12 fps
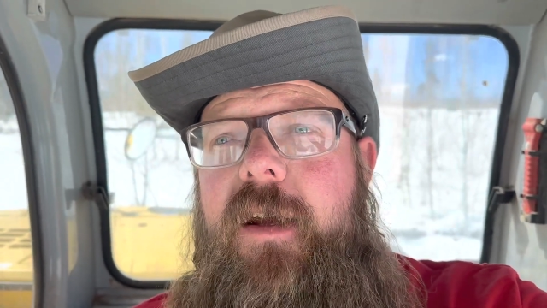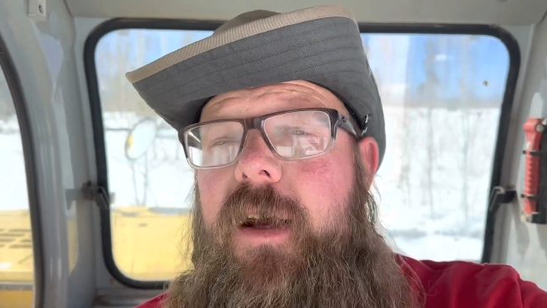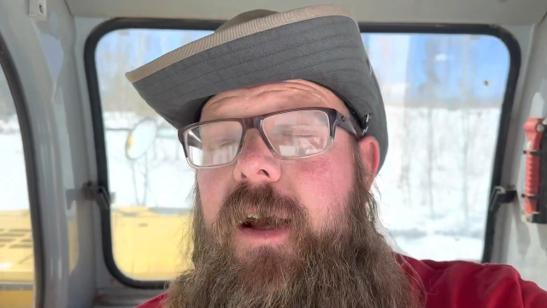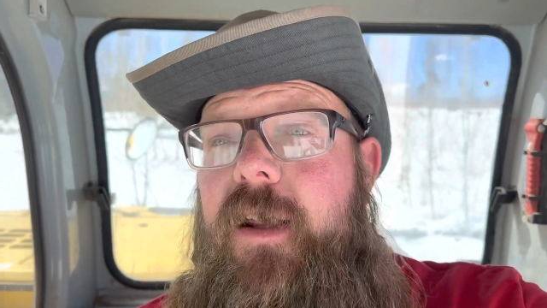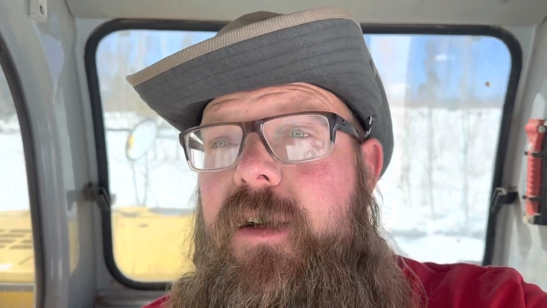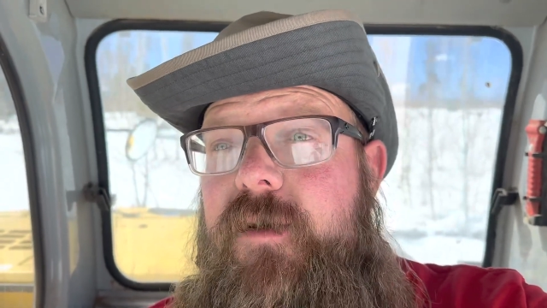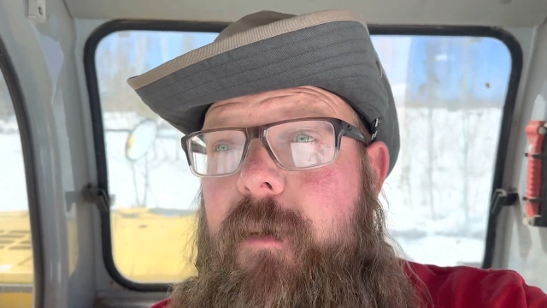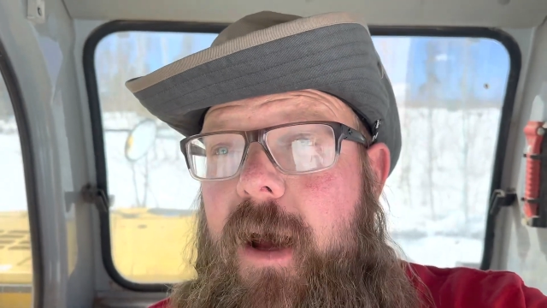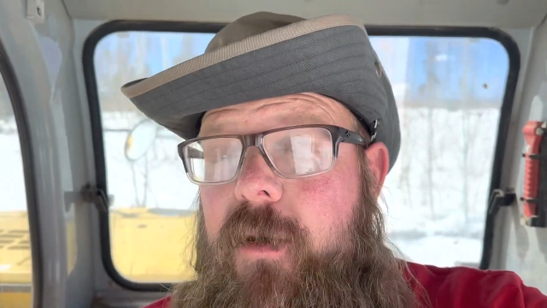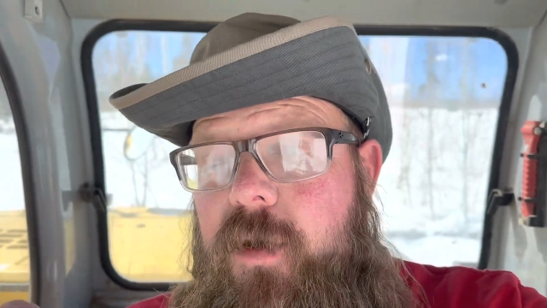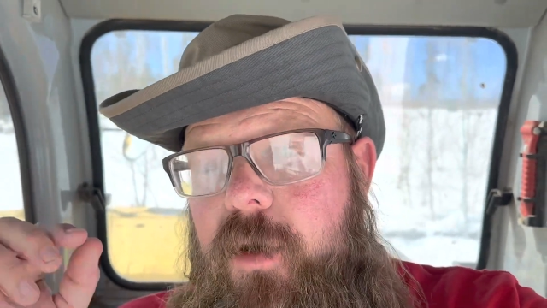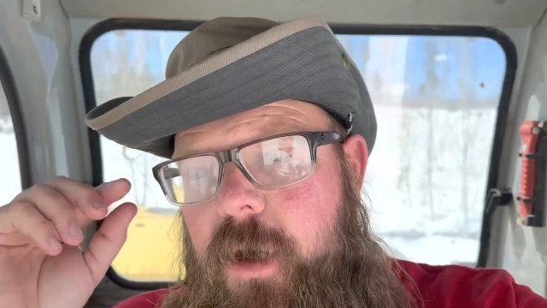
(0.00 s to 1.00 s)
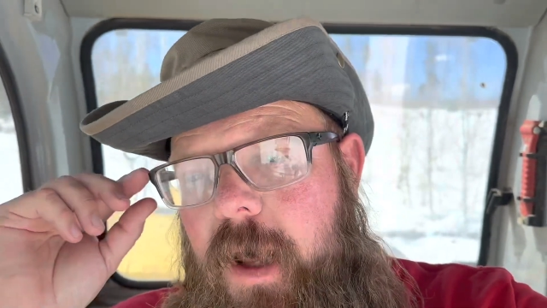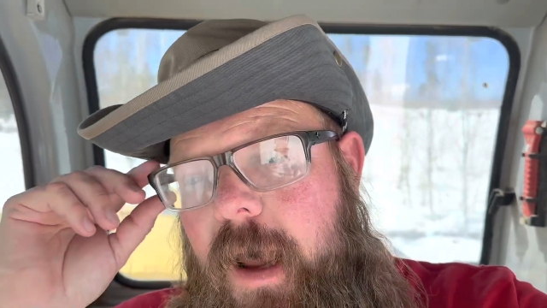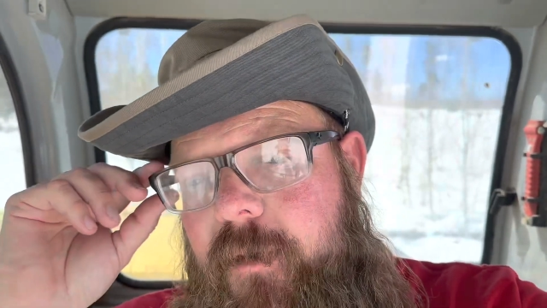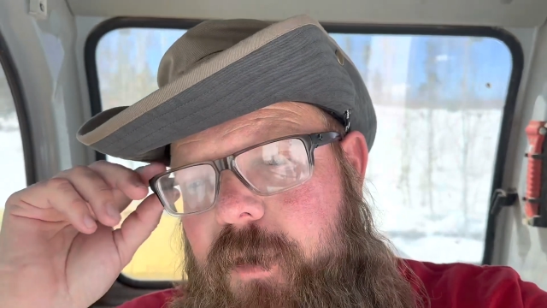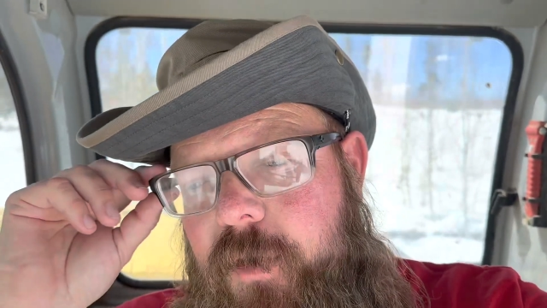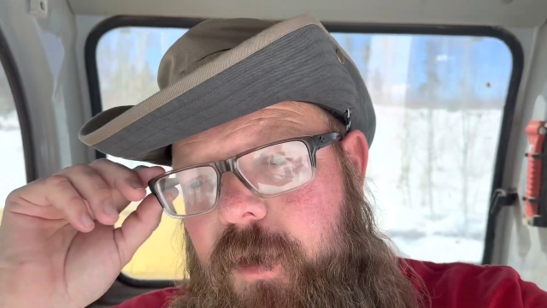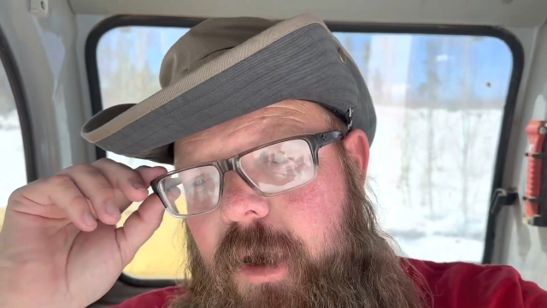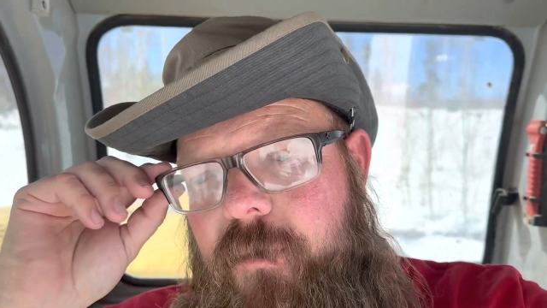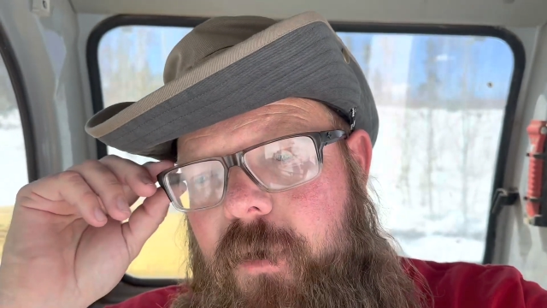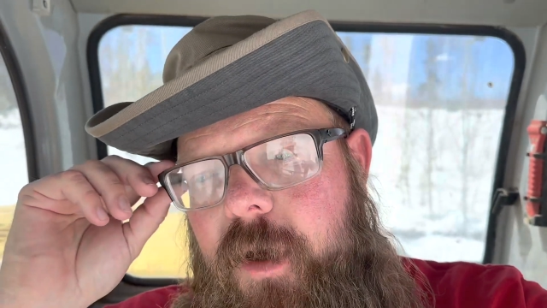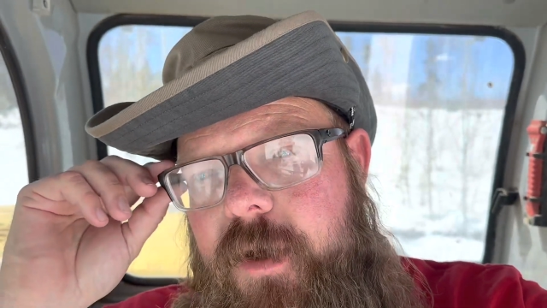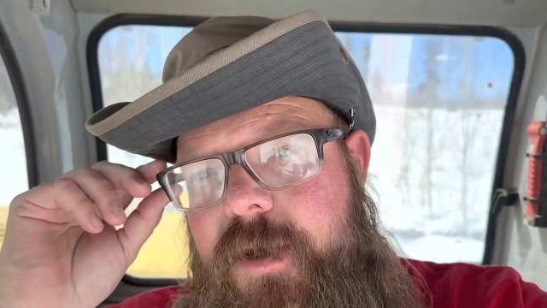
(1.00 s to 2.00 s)
Uh, there's about two and a half to three
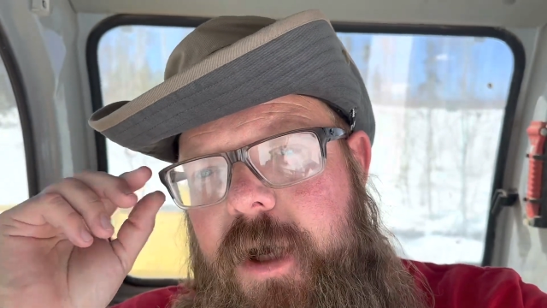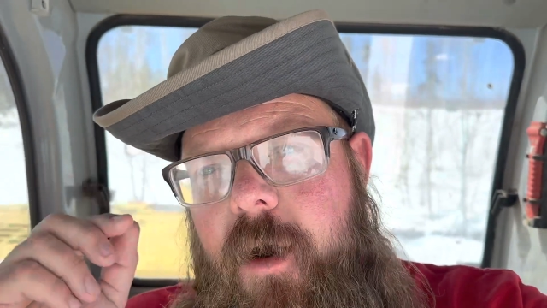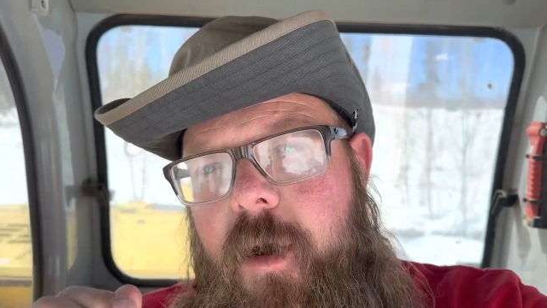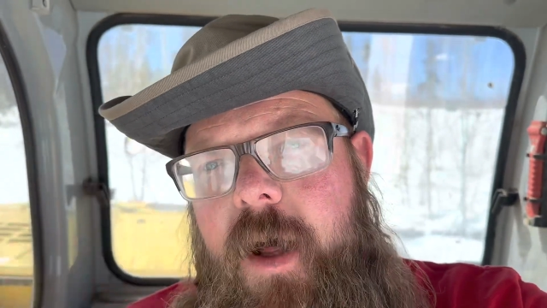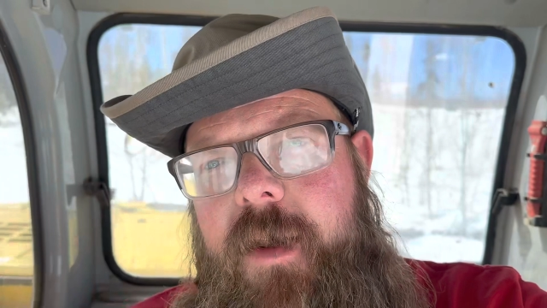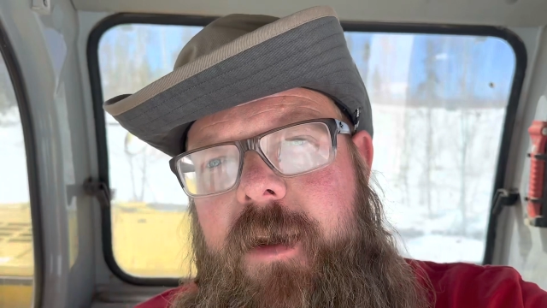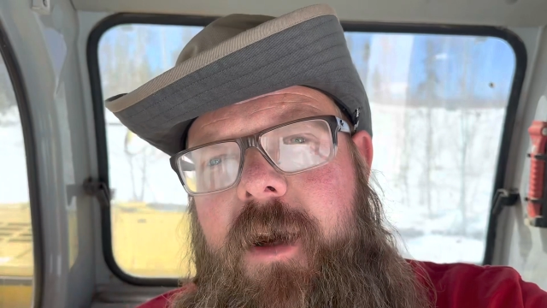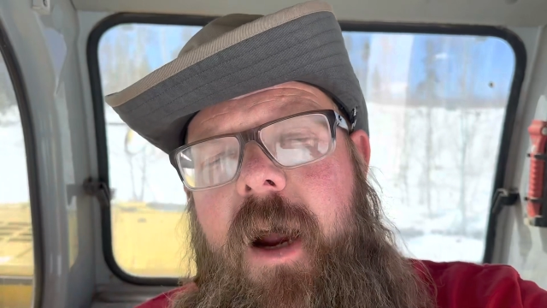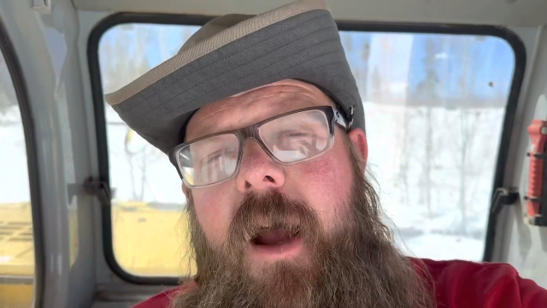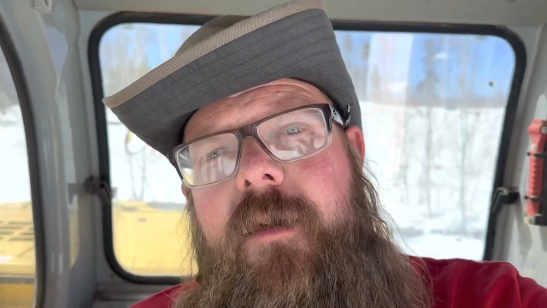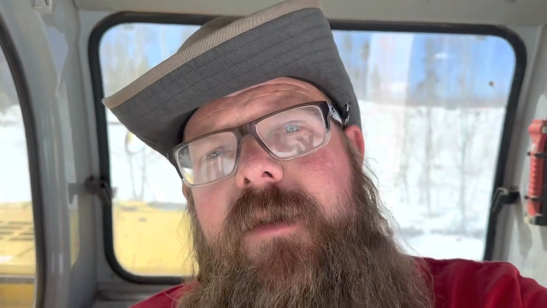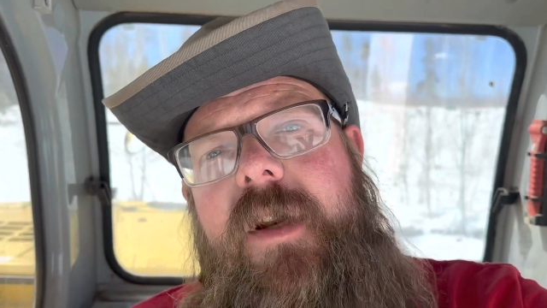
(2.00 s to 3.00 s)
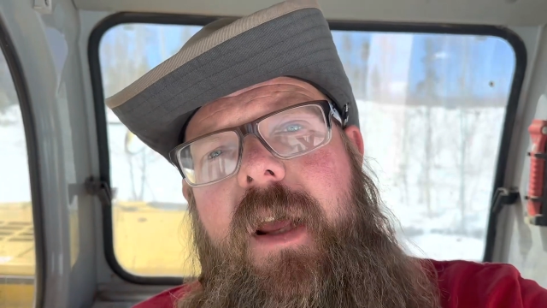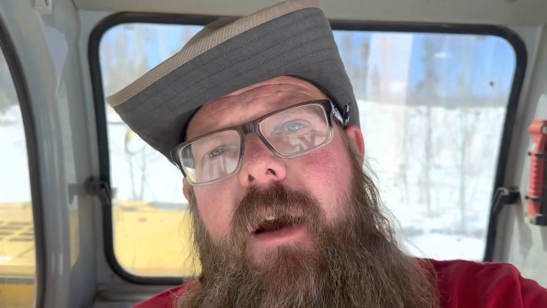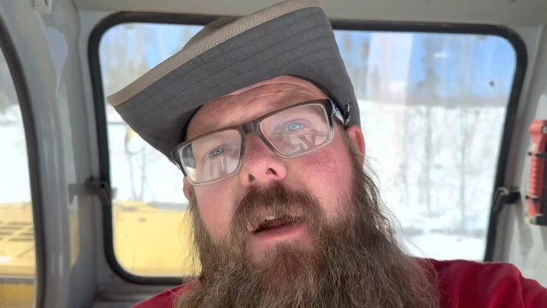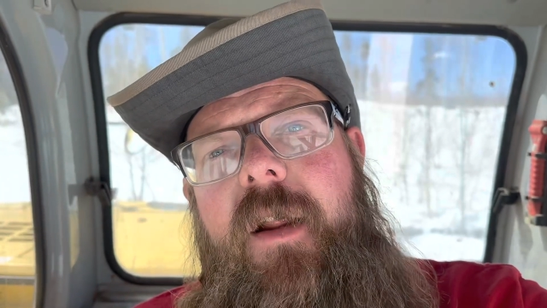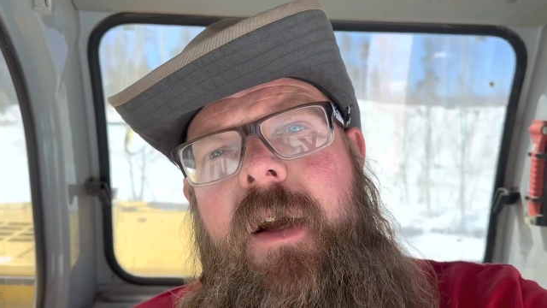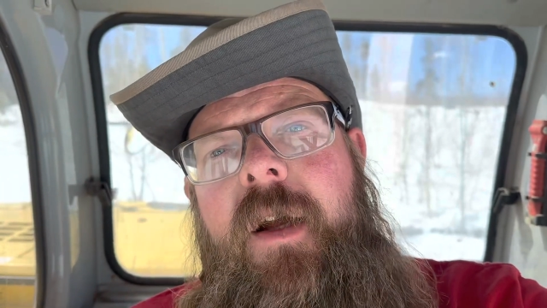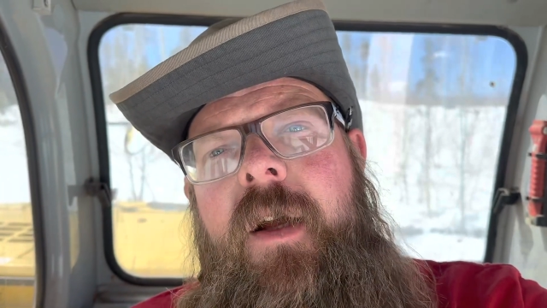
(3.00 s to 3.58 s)
foot of snow on the ground still.